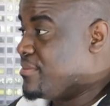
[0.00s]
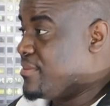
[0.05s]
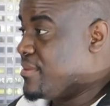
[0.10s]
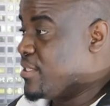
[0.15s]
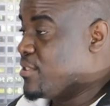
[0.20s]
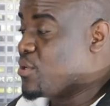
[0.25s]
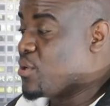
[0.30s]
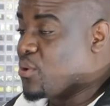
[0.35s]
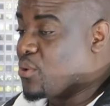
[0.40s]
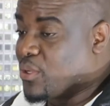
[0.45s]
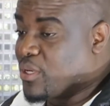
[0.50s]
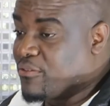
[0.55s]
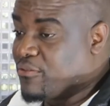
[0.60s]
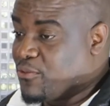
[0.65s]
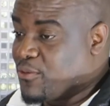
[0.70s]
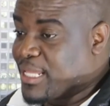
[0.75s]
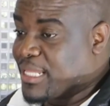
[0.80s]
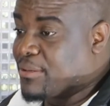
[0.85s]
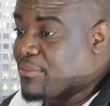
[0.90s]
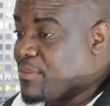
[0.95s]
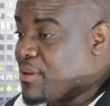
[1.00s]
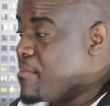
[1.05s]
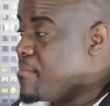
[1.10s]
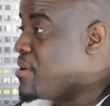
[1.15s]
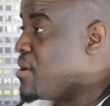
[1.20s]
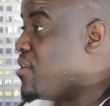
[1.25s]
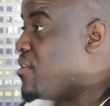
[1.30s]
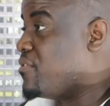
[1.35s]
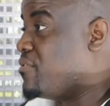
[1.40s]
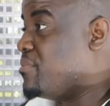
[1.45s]
So if you're the member
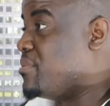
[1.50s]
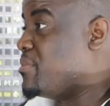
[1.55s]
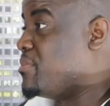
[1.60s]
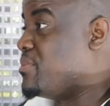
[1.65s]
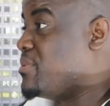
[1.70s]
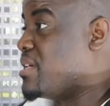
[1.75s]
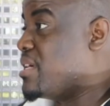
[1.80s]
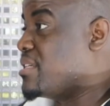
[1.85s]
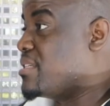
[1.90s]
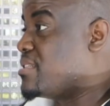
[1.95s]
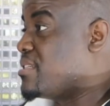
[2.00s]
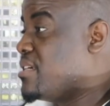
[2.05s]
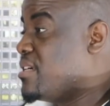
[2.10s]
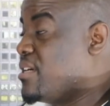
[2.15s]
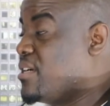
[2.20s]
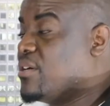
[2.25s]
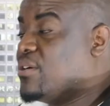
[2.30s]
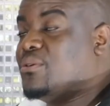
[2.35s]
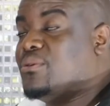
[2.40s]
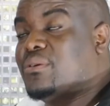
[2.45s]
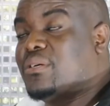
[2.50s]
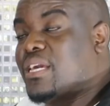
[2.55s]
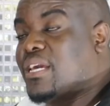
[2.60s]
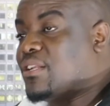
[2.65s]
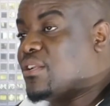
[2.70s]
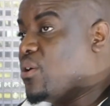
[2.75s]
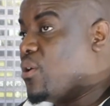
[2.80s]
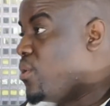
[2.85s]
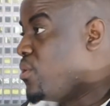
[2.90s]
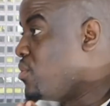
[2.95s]
of BPS, you can
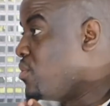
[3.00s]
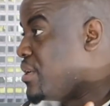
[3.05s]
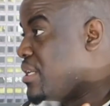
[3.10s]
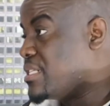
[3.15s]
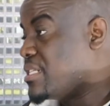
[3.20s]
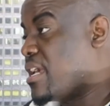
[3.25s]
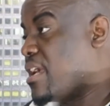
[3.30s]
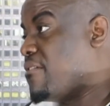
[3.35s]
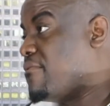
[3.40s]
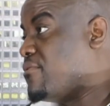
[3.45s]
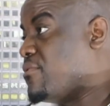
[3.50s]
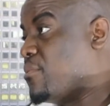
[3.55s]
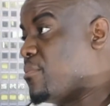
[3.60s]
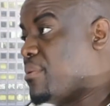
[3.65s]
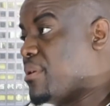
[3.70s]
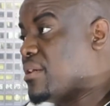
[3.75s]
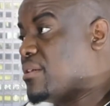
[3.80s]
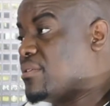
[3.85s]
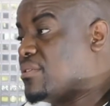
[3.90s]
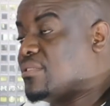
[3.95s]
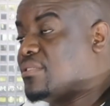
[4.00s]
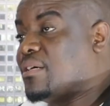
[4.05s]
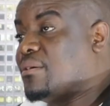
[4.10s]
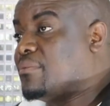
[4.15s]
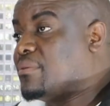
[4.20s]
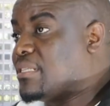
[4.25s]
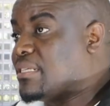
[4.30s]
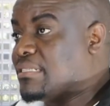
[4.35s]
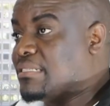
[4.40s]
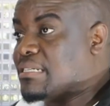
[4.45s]
always have the
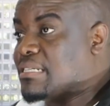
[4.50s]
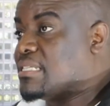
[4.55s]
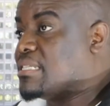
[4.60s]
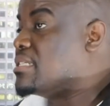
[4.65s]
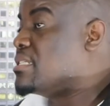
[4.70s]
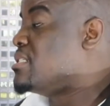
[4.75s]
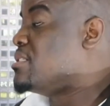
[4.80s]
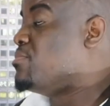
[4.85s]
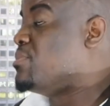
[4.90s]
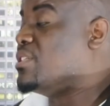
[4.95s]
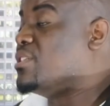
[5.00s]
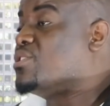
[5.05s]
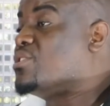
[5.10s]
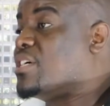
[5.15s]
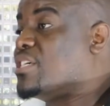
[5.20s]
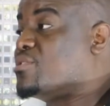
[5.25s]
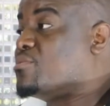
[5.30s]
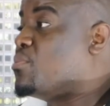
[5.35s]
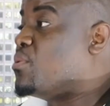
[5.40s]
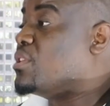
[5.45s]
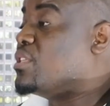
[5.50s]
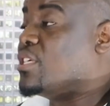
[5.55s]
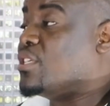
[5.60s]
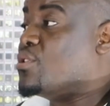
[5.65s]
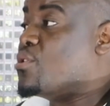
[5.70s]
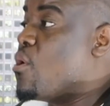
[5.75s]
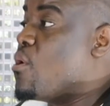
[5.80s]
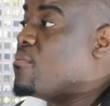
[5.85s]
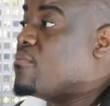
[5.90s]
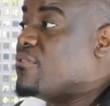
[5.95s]
this is being transported
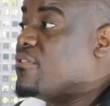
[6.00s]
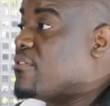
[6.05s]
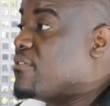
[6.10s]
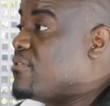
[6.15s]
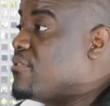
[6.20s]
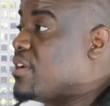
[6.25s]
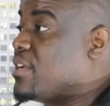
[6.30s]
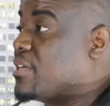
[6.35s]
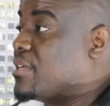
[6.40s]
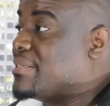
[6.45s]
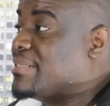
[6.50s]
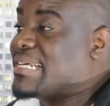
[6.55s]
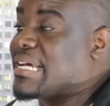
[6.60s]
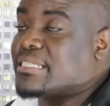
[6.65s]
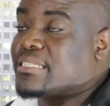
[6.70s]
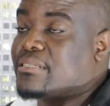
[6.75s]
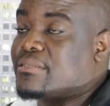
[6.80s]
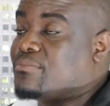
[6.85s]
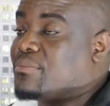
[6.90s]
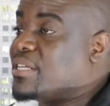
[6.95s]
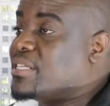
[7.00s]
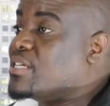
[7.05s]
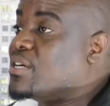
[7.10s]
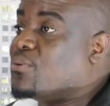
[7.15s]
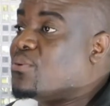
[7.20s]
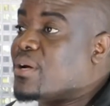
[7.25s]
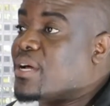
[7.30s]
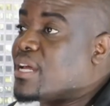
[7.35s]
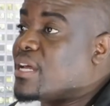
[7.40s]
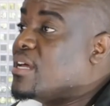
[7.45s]
home for free. Doesn't matter
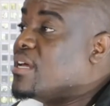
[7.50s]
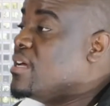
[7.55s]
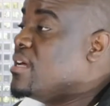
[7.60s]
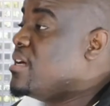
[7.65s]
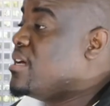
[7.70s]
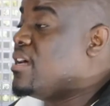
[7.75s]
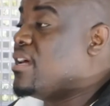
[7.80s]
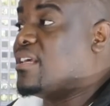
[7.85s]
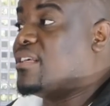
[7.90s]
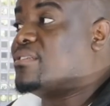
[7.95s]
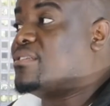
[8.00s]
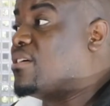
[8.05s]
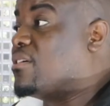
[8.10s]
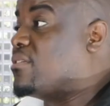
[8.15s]
where it's